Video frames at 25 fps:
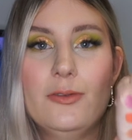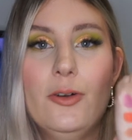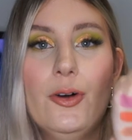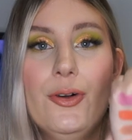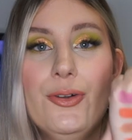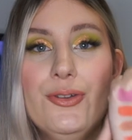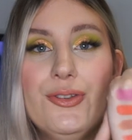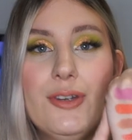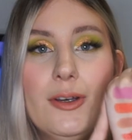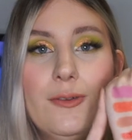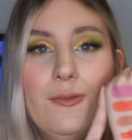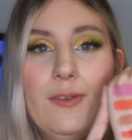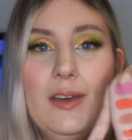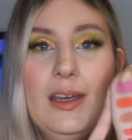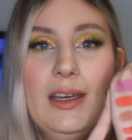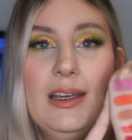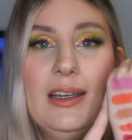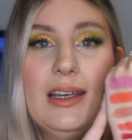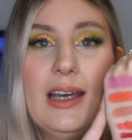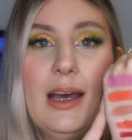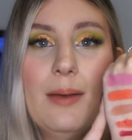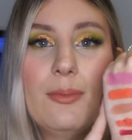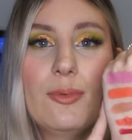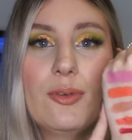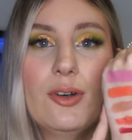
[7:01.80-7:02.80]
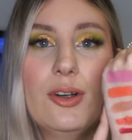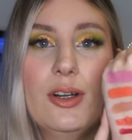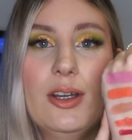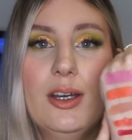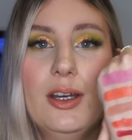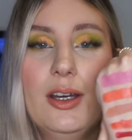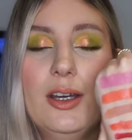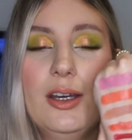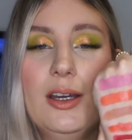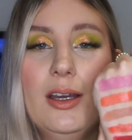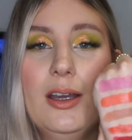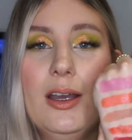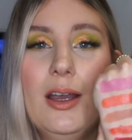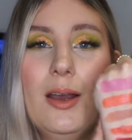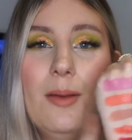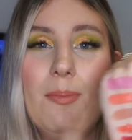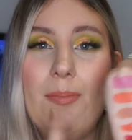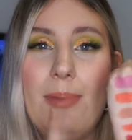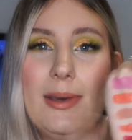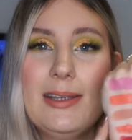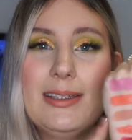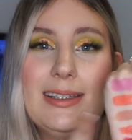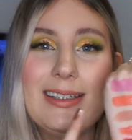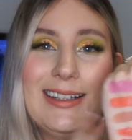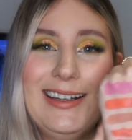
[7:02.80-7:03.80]
Vault. So I think I'm gonna
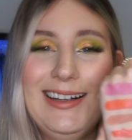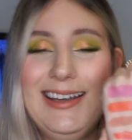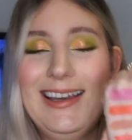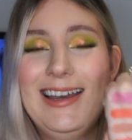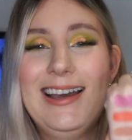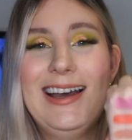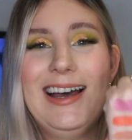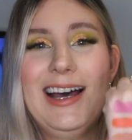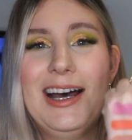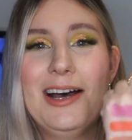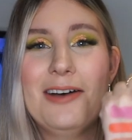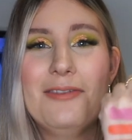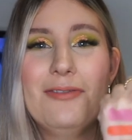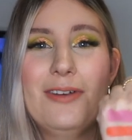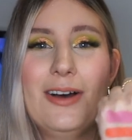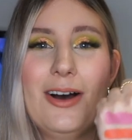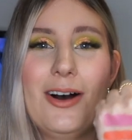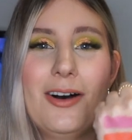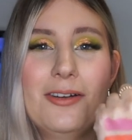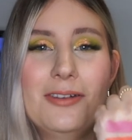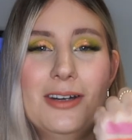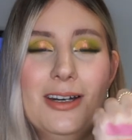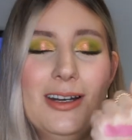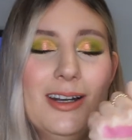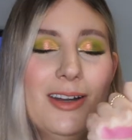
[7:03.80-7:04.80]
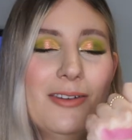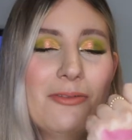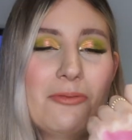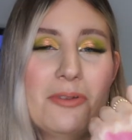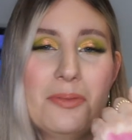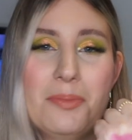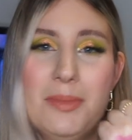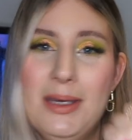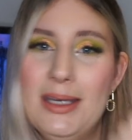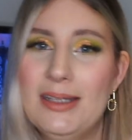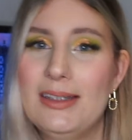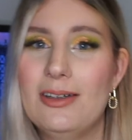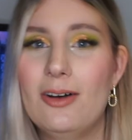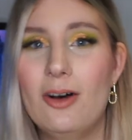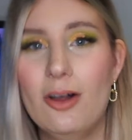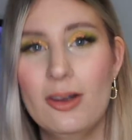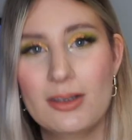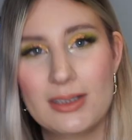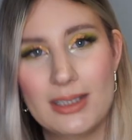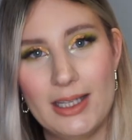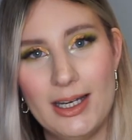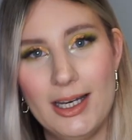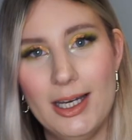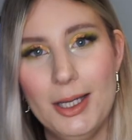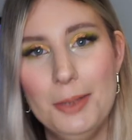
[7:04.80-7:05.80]
basically have Honey Love with me at all
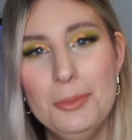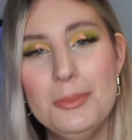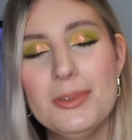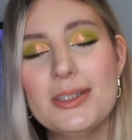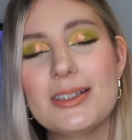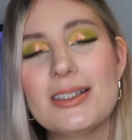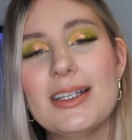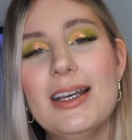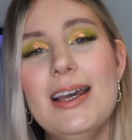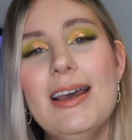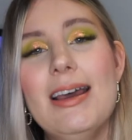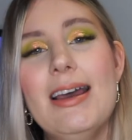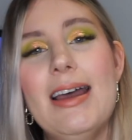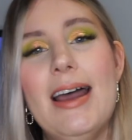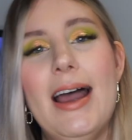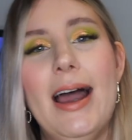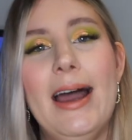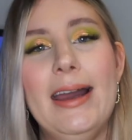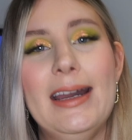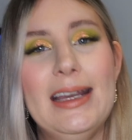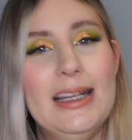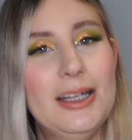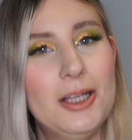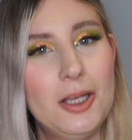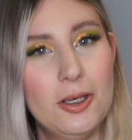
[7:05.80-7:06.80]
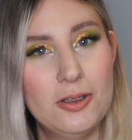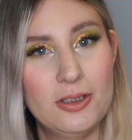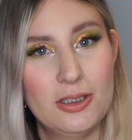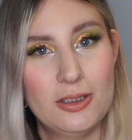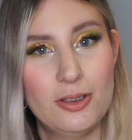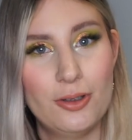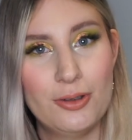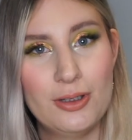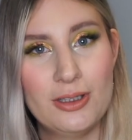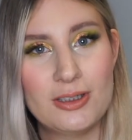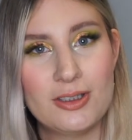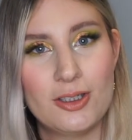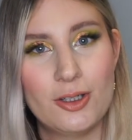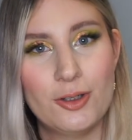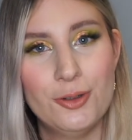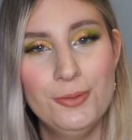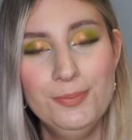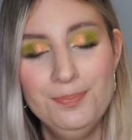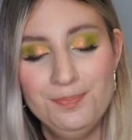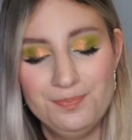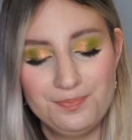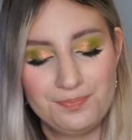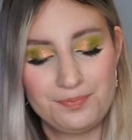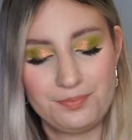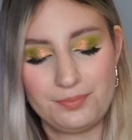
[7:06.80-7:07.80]
times and either use it on its
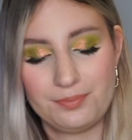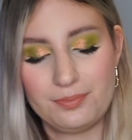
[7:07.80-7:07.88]
own